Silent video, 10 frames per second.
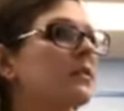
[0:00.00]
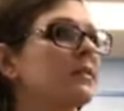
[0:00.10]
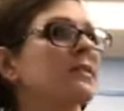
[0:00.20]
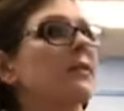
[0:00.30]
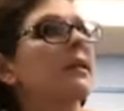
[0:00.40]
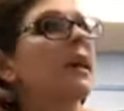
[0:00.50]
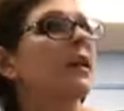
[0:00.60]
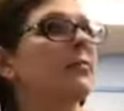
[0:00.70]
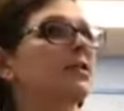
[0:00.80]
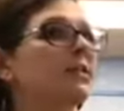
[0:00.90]
So
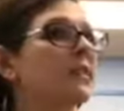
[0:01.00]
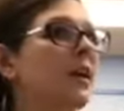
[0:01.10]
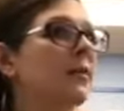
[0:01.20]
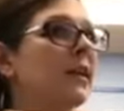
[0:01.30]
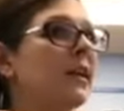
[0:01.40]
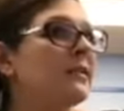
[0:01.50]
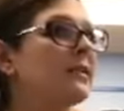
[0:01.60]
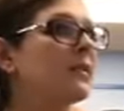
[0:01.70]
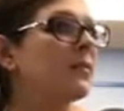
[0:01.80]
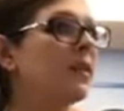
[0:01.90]
again, I'm just coming
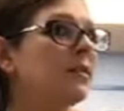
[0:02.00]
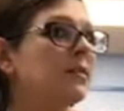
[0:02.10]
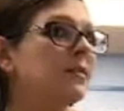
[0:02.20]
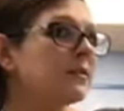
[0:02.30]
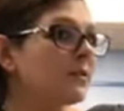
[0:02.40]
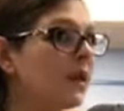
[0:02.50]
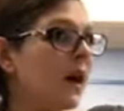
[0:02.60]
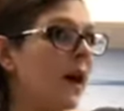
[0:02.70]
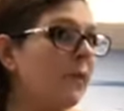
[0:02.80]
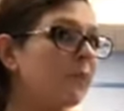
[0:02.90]
into the middle,
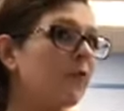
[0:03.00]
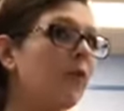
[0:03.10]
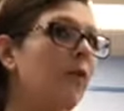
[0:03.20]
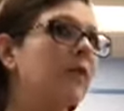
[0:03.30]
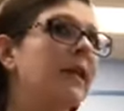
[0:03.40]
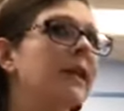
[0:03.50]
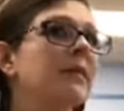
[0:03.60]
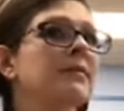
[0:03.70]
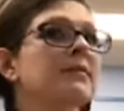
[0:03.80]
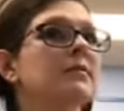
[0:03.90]
I'm rolling,
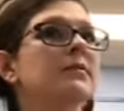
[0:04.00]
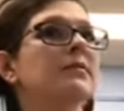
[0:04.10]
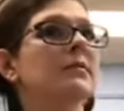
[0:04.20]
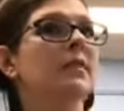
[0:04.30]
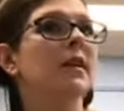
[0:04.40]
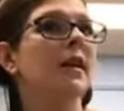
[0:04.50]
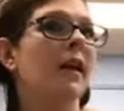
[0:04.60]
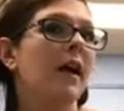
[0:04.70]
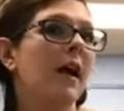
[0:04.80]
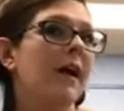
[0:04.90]

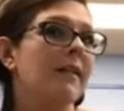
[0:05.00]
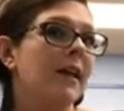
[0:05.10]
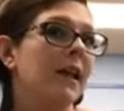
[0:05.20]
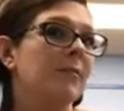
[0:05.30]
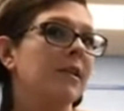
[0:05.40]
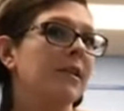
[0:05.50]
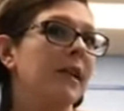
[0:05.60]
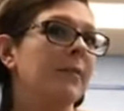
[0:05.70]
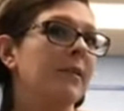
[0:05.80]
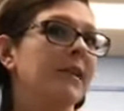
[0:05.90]
and then I'm
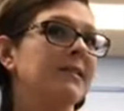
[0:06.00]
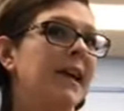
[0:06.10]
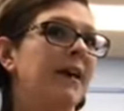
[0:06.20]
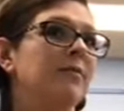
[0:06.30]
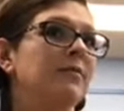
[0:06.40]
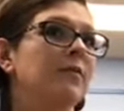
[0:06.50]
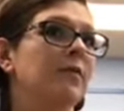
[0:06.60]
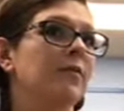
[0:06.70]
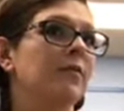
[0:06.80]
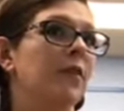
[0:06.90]
clamping down.
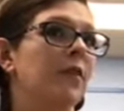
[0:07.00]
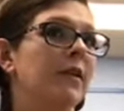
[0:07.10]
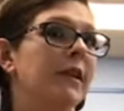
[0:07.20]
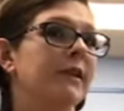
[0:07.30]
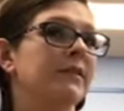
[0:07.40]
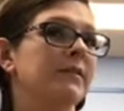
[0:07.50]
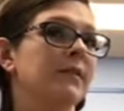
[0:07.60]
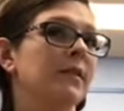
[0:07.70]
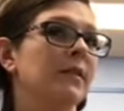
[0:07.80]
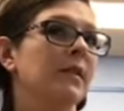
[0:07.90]
Rolling,
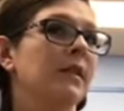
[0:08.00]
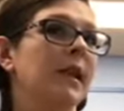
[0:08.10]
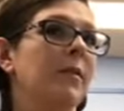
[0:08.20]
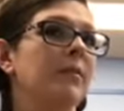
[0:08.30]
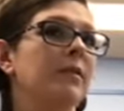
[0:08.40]
clamp.